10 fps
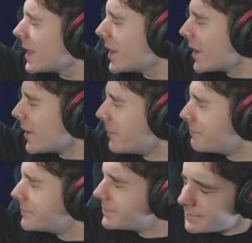you know,
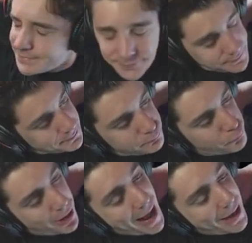
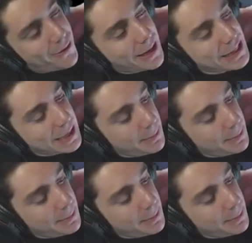brag or anything,